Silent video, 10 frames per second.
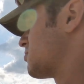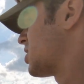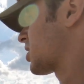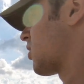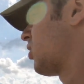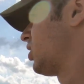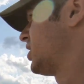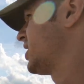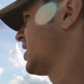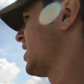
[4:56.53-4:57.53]
muck hole,
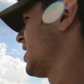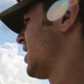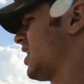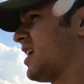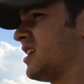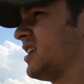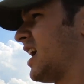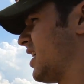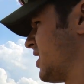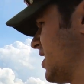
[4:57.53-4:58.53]
and then
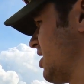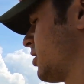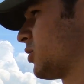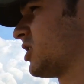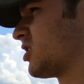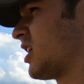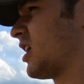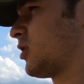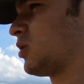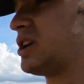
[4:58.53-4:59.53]
there, and then we're gonna run
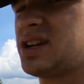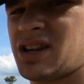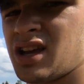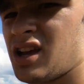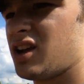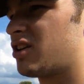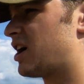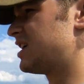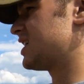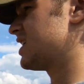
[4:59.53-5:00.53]
another one right into